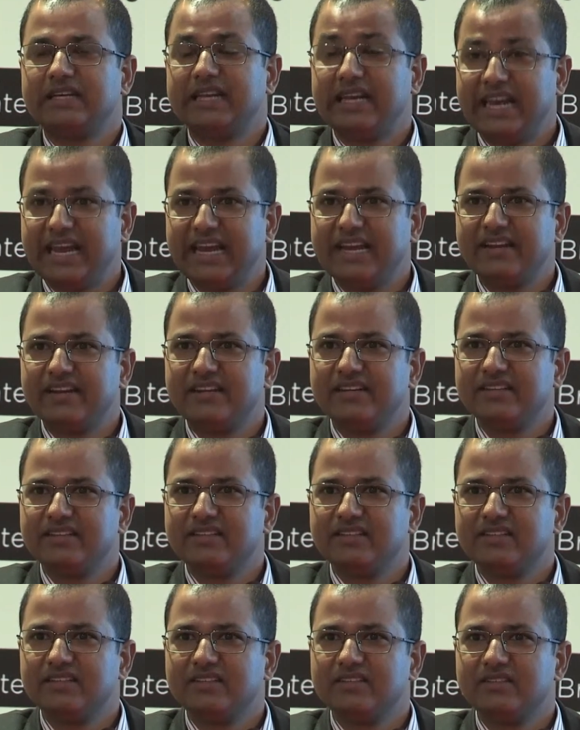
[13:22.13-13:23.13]
Lead.
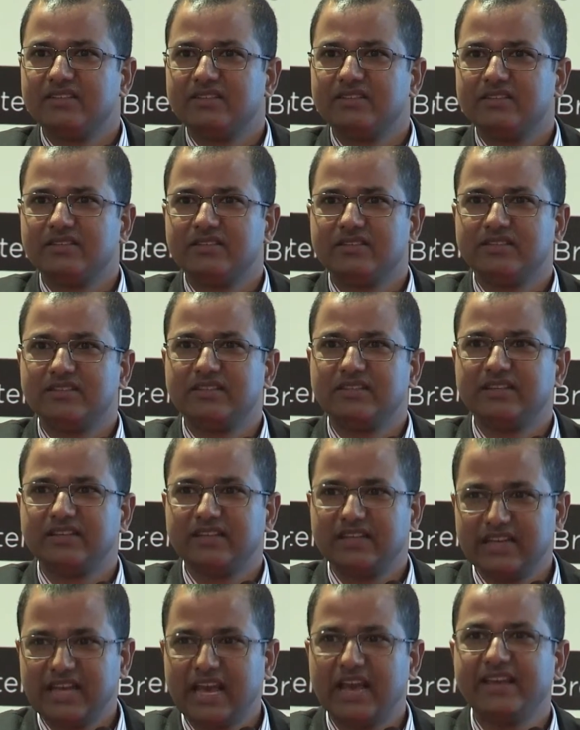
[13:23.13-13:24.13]

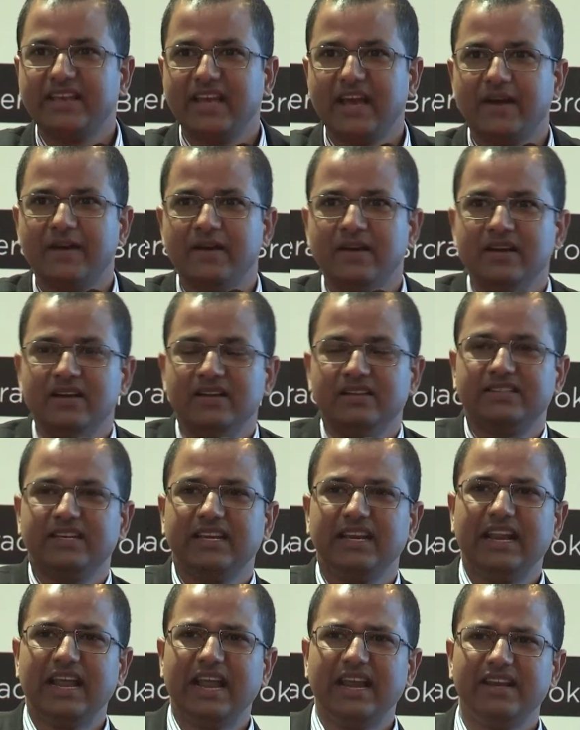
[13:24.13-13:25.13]
Yeah.
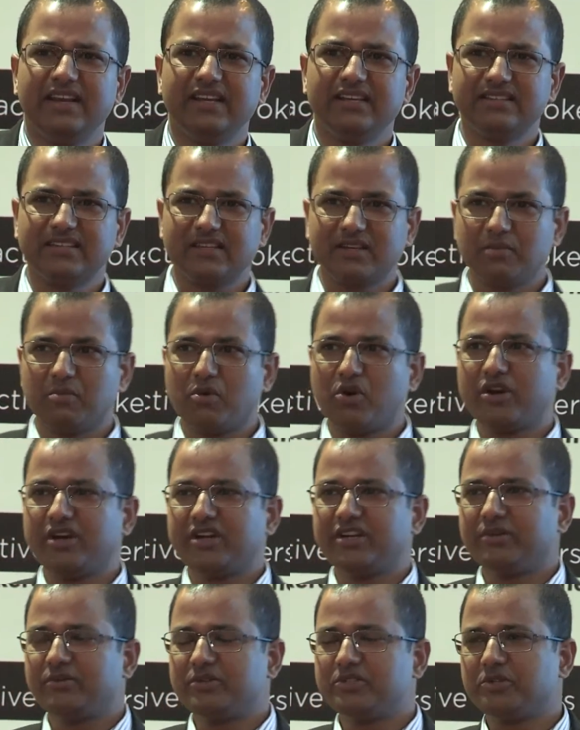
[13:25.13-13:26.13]
See, lead is a
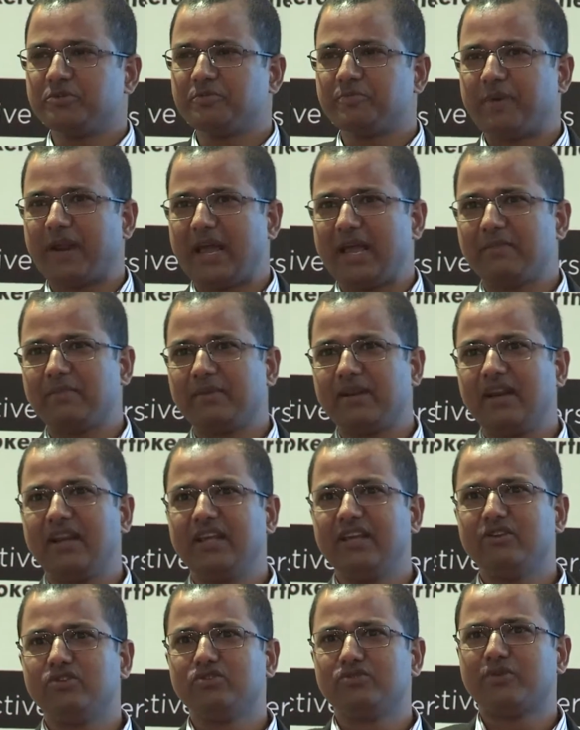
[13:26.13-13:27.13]
commodity which is
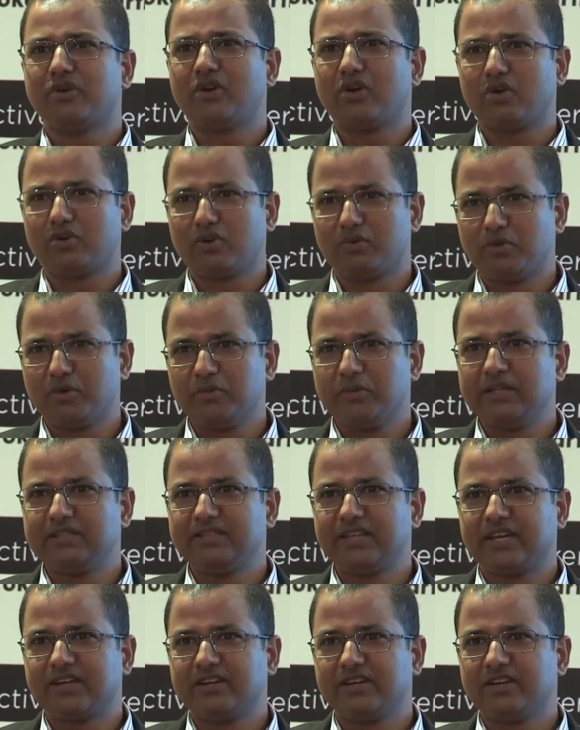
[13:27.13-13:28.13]
primarily used for automobile
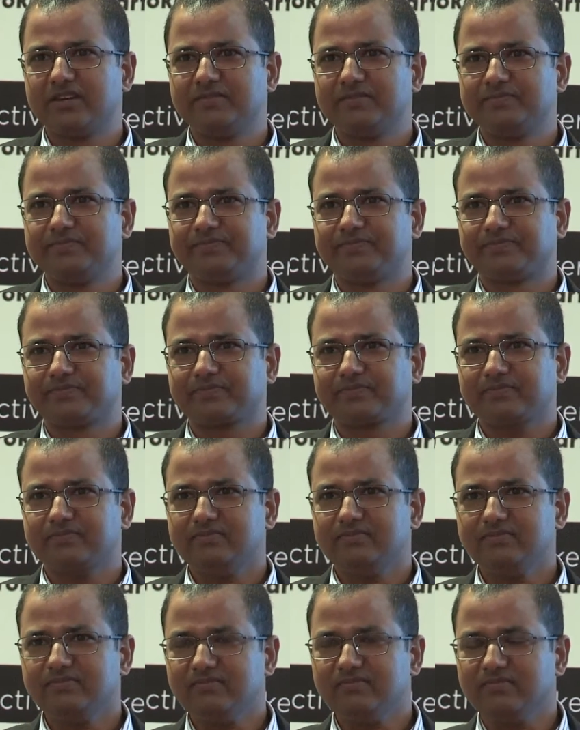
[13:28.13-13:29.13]
sector.
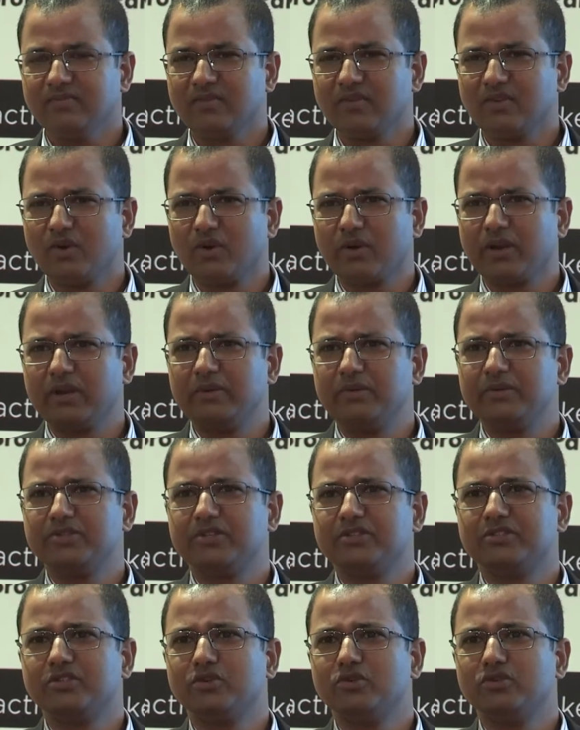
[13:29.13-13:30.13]
Okay, which
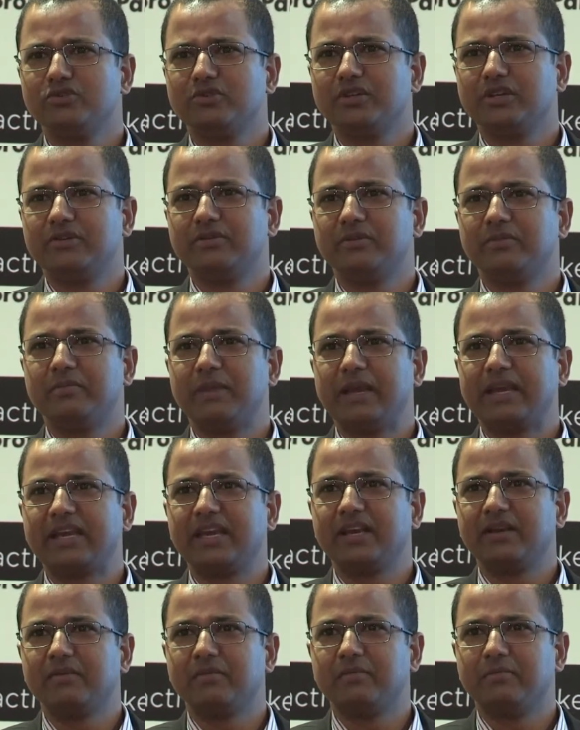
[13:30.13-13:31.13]
is used in
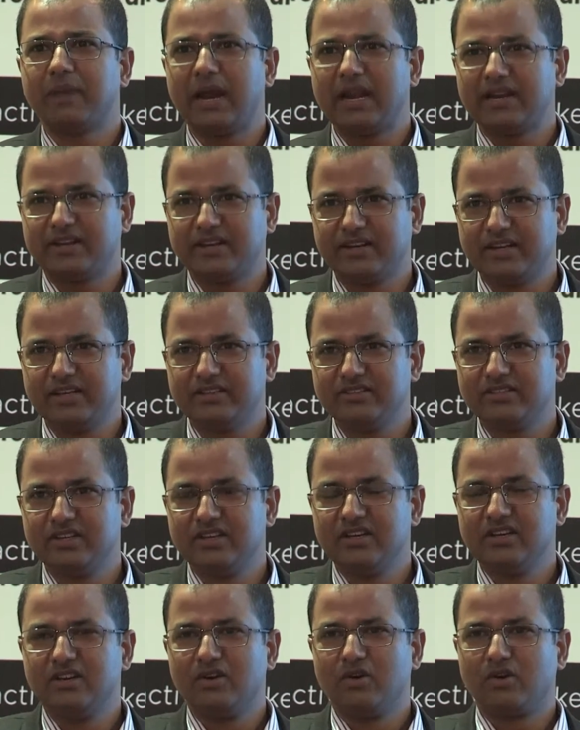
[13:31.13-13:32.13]
making batteries.
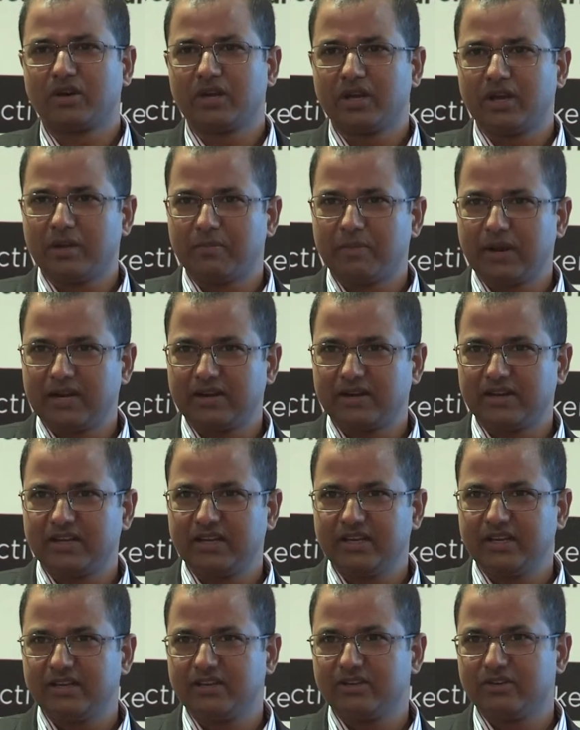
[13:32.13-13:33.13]
Okay, a
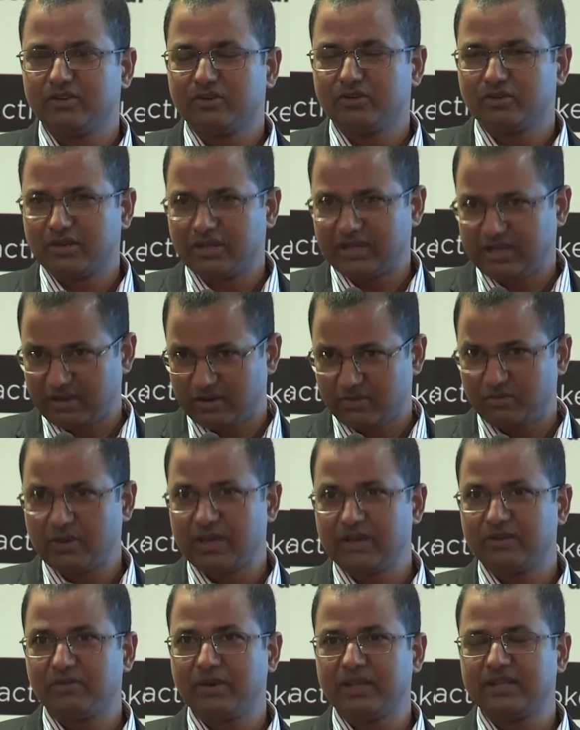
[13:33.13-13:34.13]
battery,
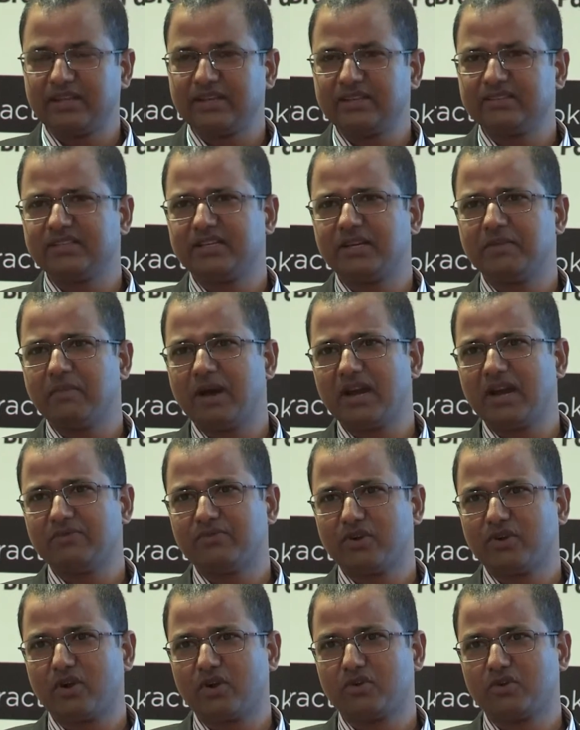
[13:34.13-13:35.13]
when there is a demand
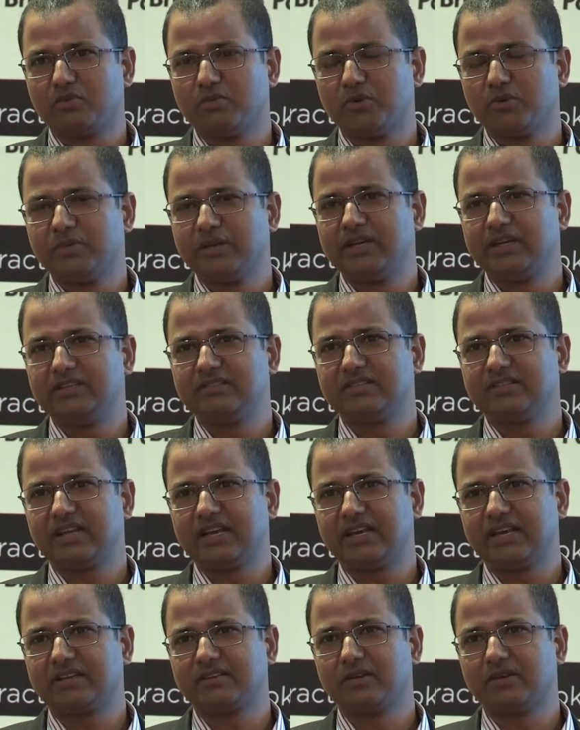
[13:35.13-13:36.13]
for automobiles,
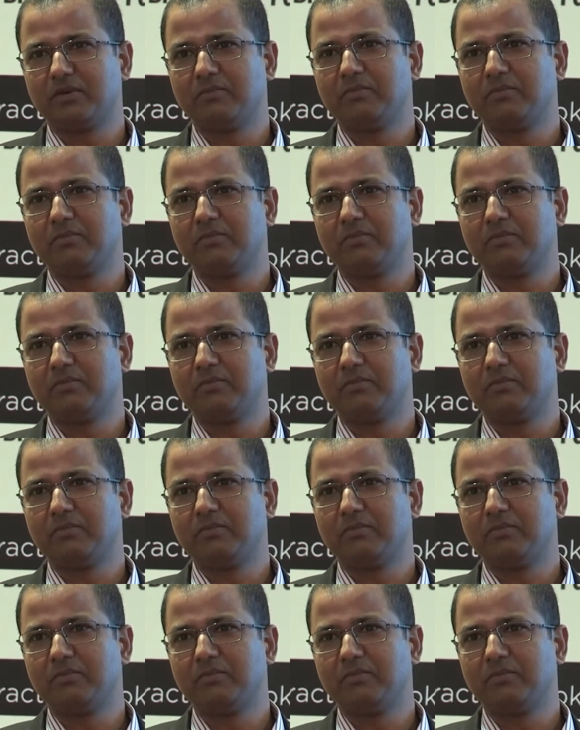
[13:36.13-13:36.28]
like